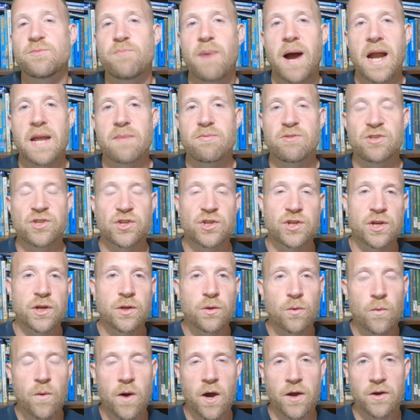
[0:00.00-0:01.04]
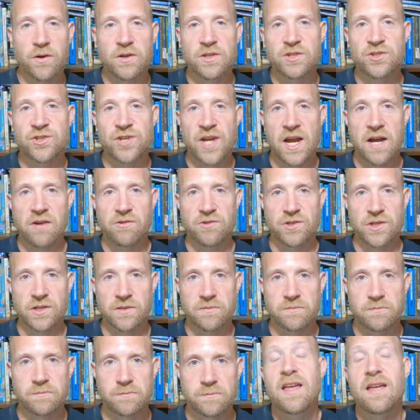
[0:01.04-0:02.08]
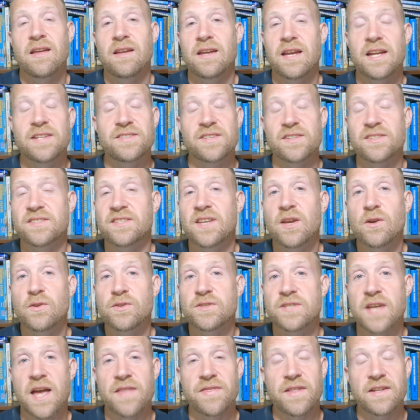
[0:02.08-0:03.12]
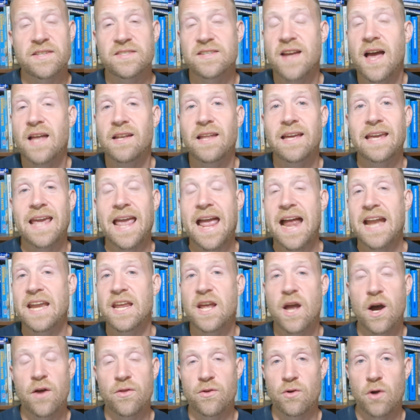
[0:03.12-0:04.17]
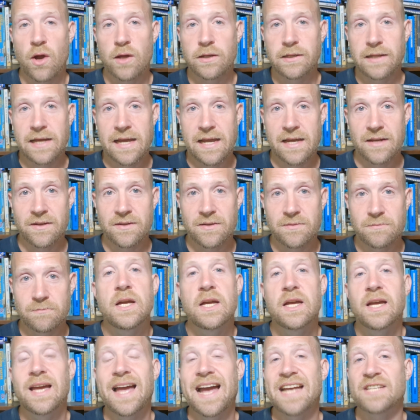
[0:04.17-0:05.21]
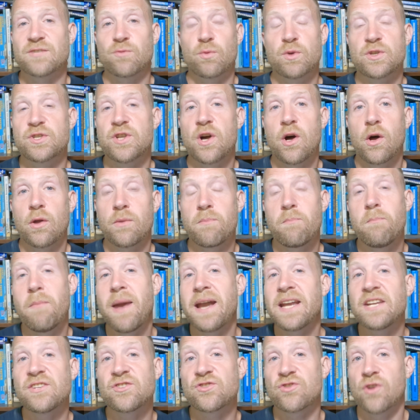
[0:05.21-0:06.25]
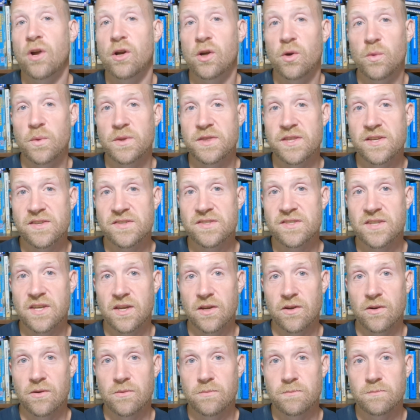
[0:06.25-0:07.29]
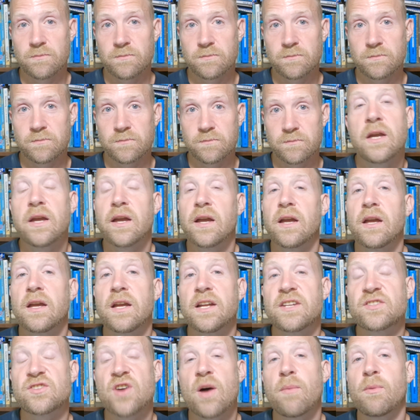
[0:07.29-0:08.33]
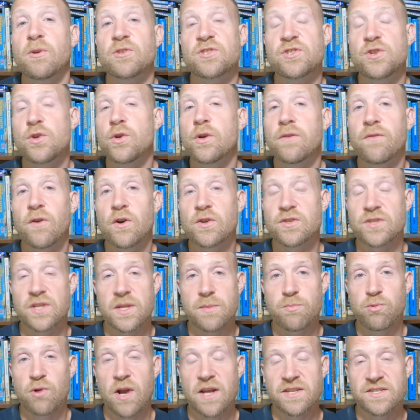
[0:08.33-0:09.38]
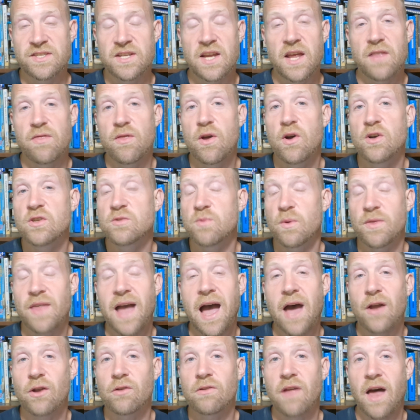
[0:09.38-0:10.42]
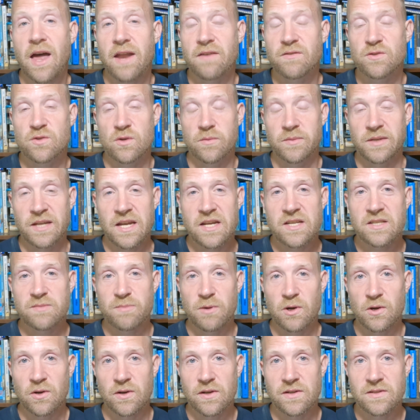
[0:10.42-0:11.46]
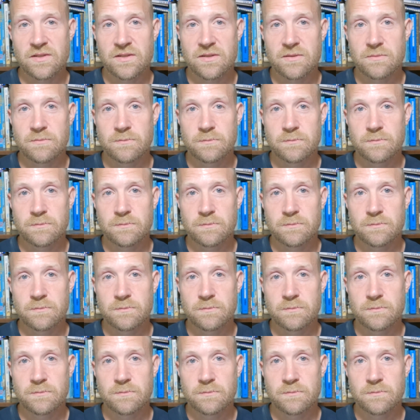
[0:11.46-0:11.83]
body position in the water is challenging. It's a skill set that's not like any other on land. As a result, many struggle with this skill. It's almost universally present in those without a lot of swimming experience.